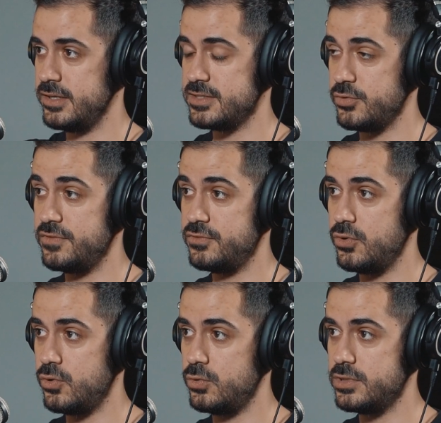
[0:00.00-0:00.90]
So if you
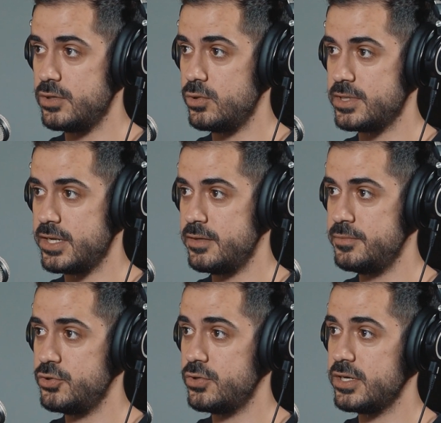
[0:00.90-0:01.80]
hold a golden
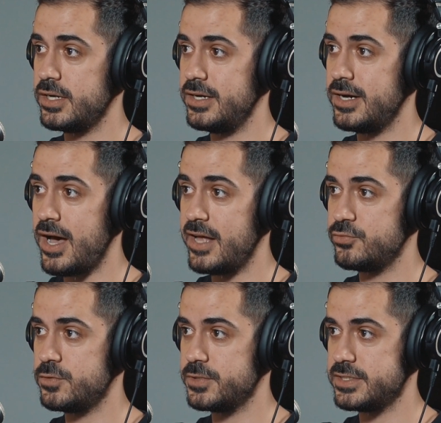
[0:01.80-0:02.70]
item, you are
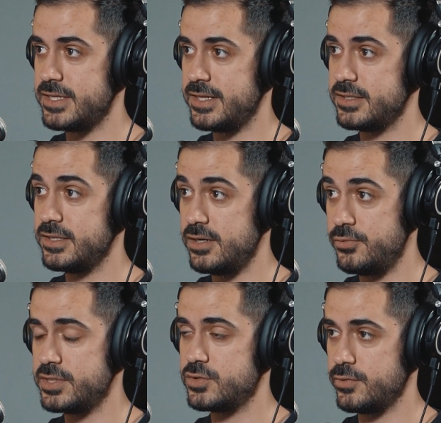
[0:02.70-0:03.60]
100%
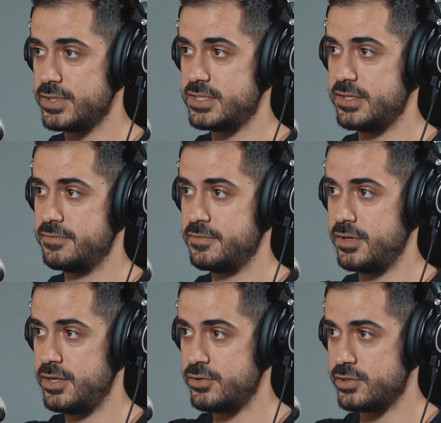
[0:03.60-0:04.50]
going to receive an